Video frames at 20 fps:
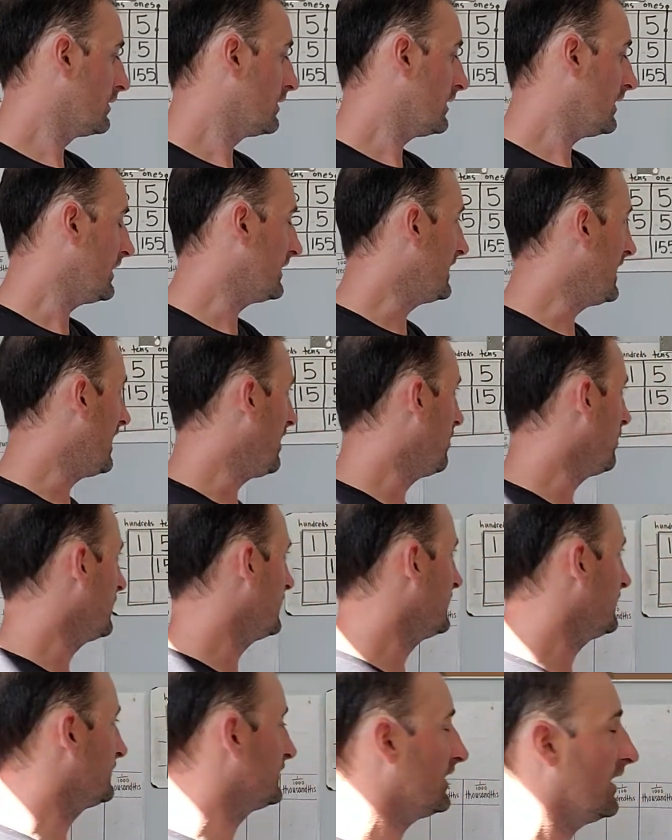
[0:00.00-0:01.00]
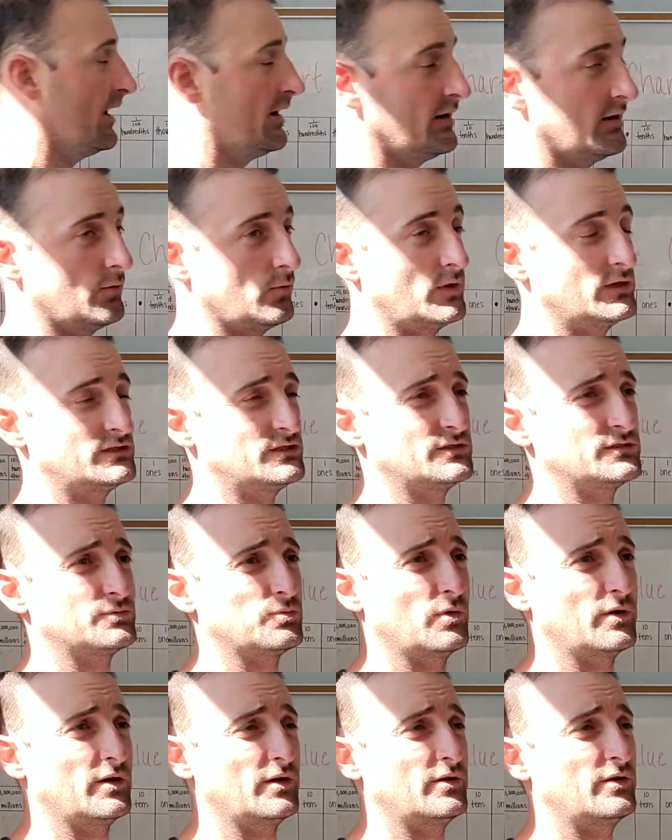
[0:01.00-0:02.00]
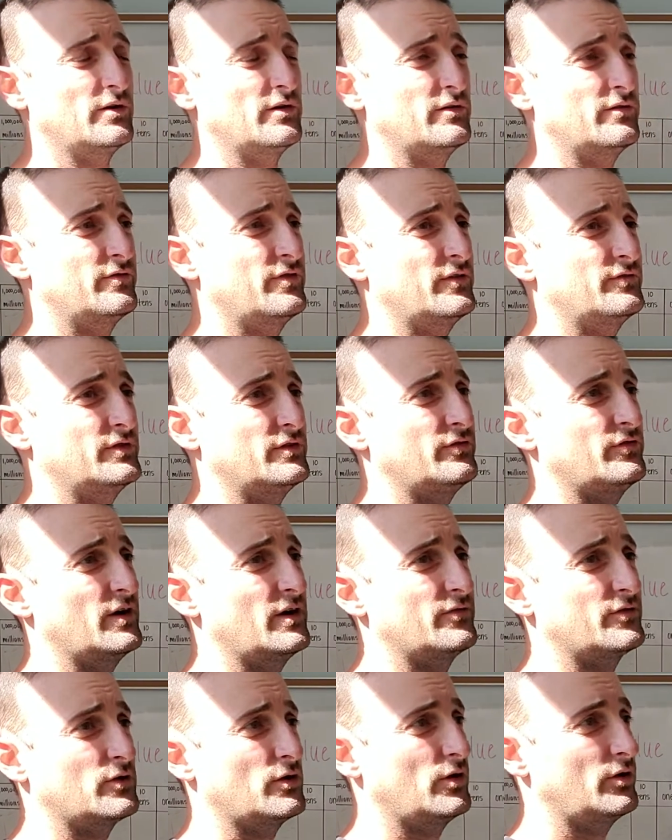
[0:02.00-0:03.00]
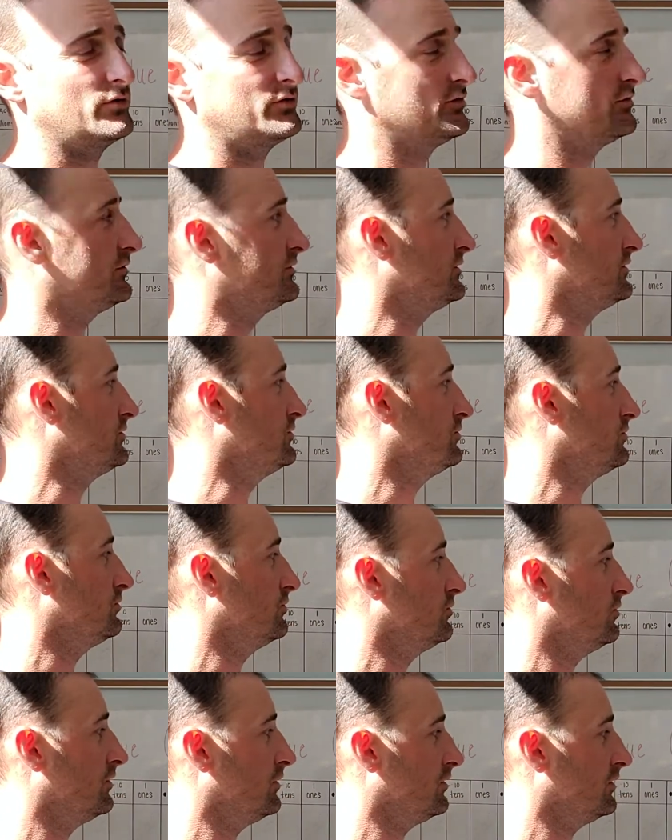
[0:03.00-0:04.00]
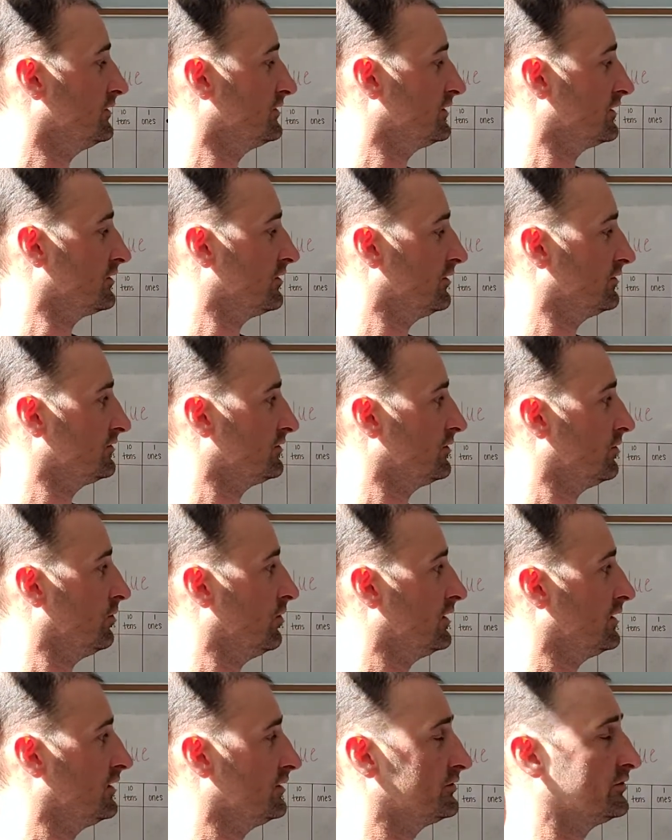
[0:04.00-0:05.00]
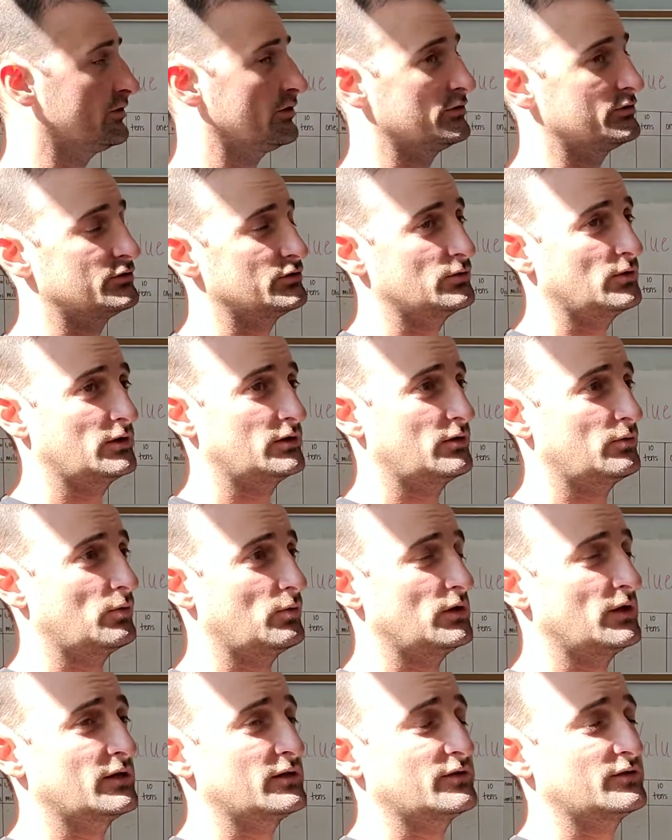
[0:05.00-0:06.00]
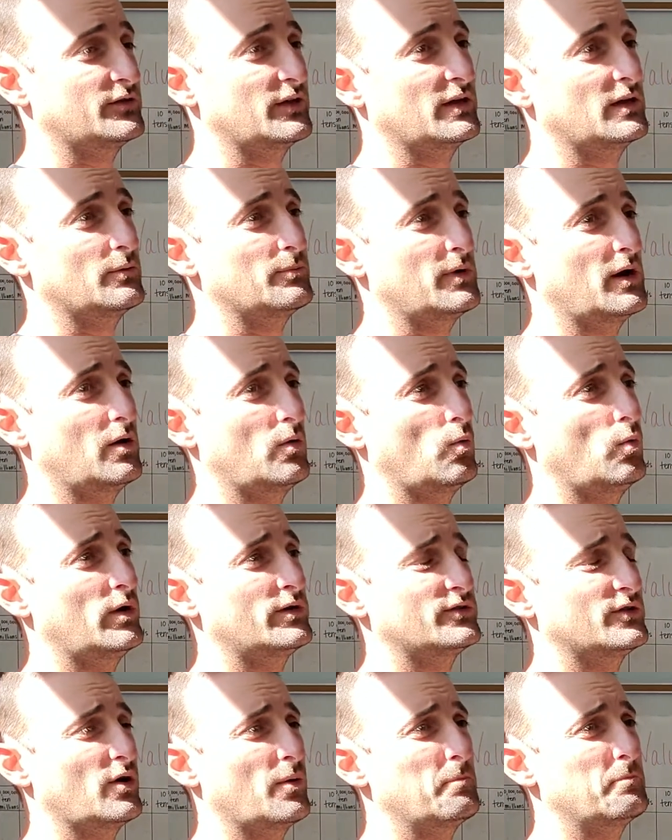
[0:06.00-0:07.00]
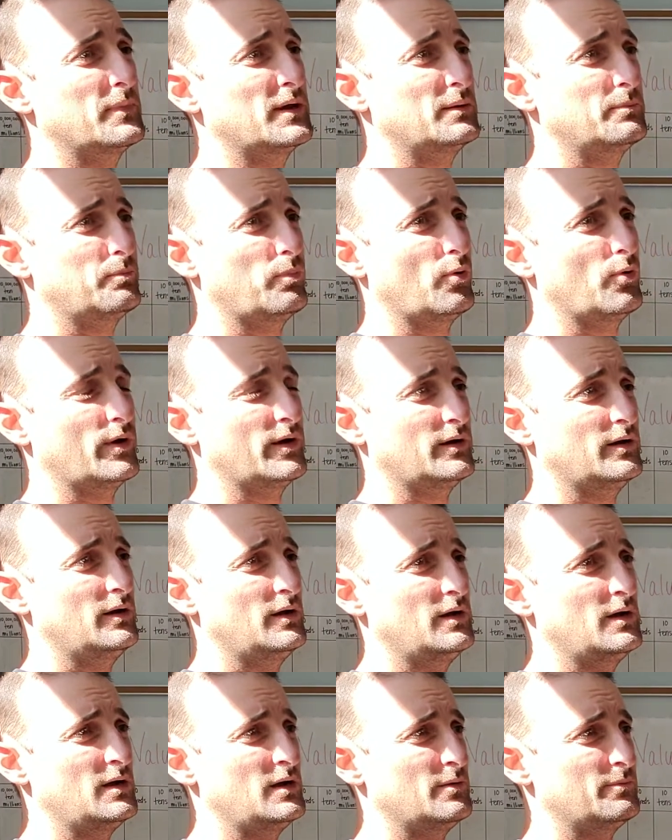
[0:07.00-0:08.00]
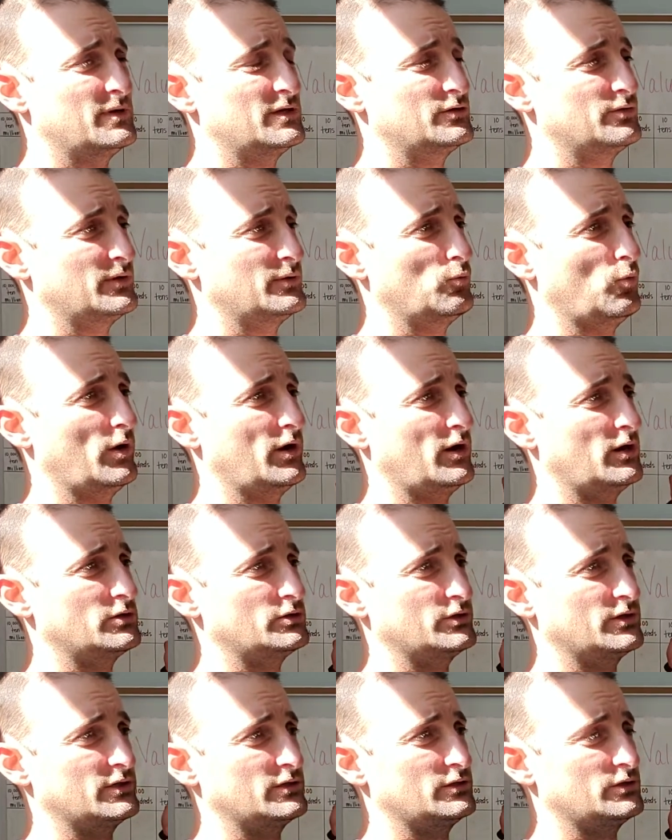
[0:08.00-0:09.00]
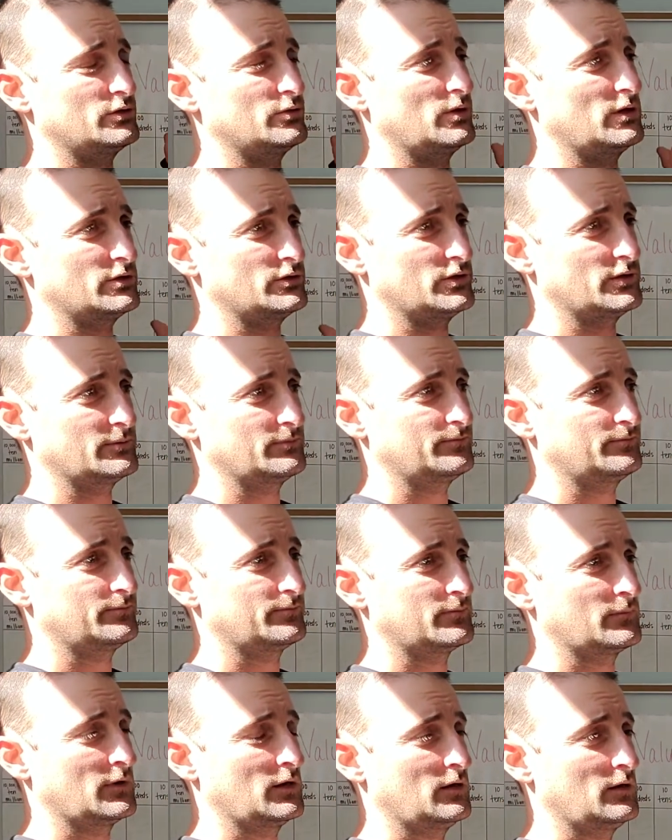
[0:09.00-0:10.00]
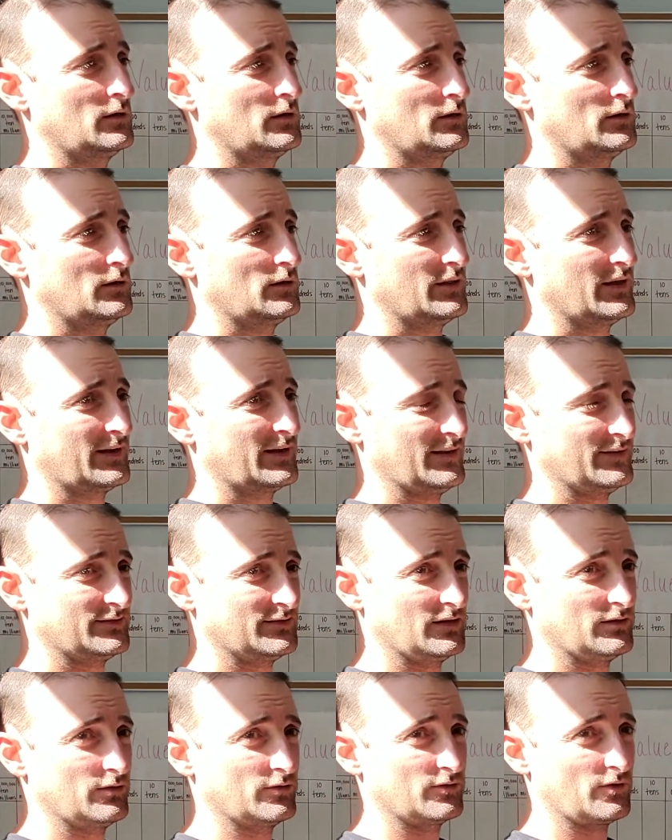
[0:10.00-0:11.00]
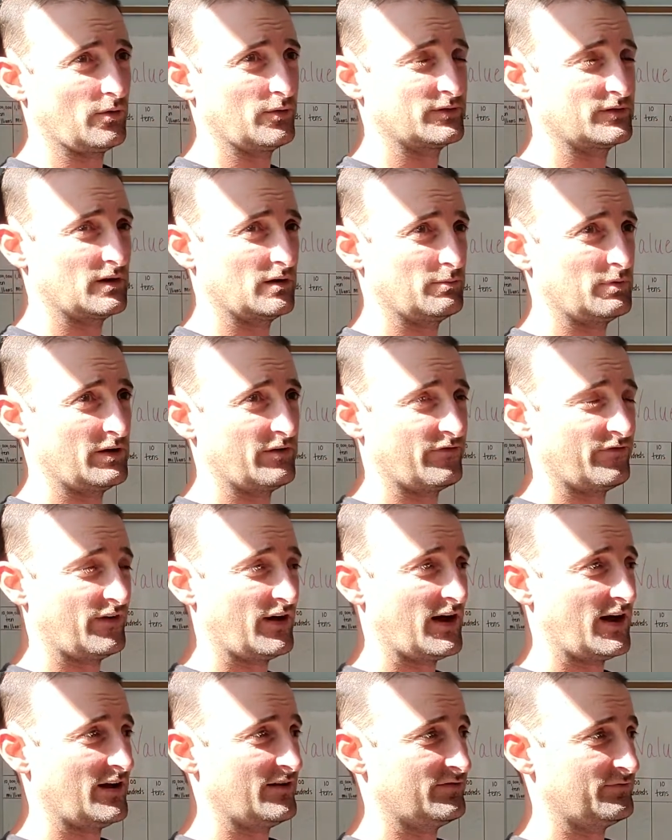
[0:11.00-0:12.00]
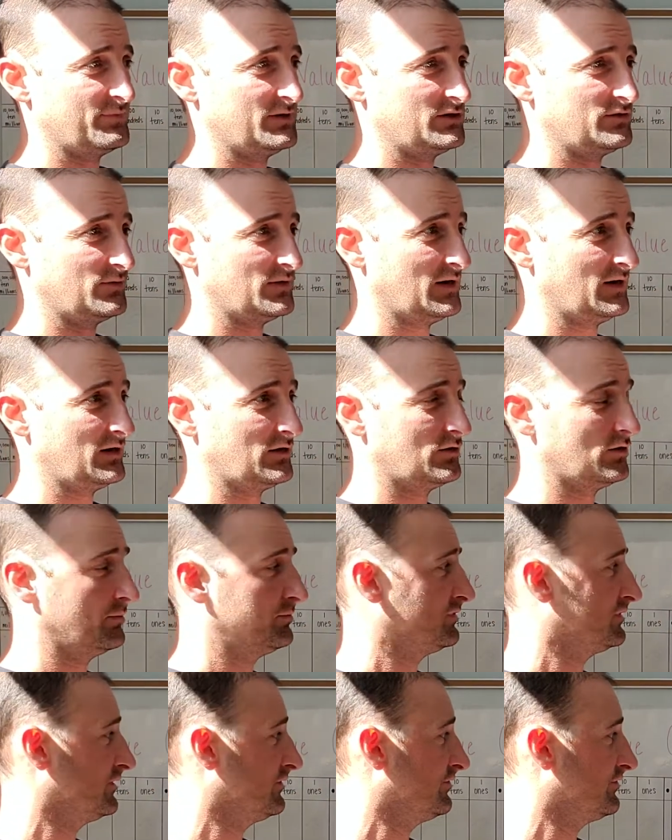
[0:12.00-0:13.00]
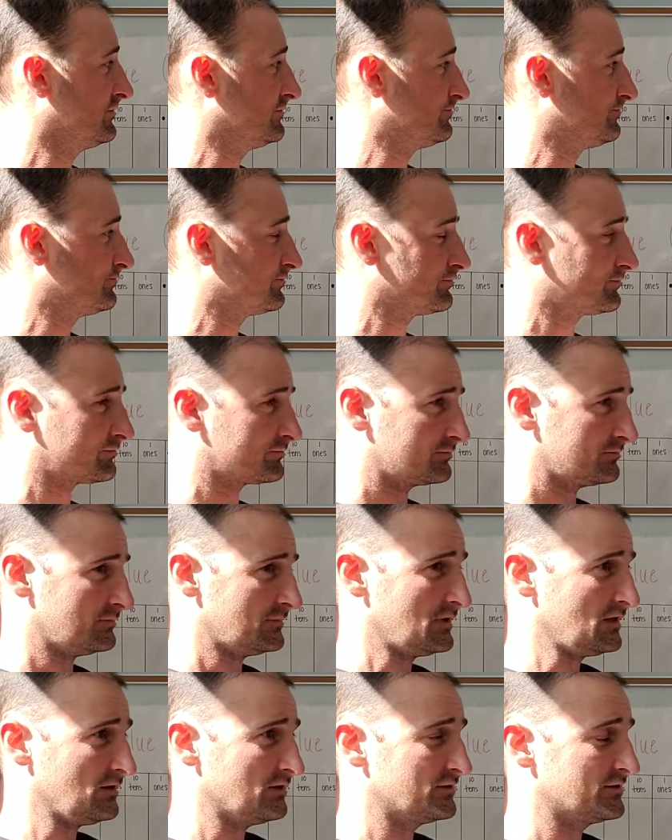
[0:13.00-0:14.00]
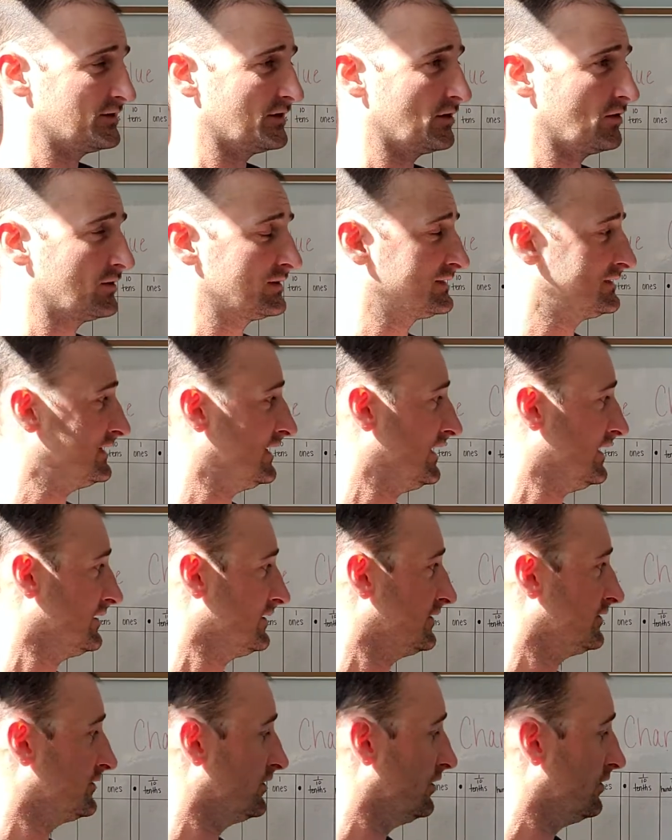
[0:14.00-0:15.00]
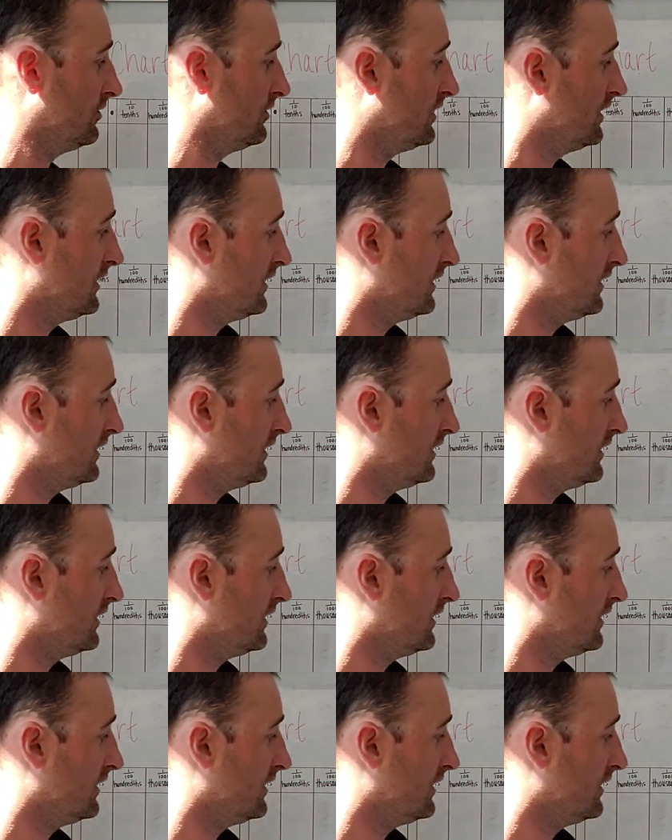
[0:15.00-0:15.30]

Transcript: And now we're deciding which is 155 closer to. Is it closer to 100 or 200? Well, let's think about what's our midpoint between 100 and 200. Like I said, there's always going to be a 5 between any groups of 0 and 10. So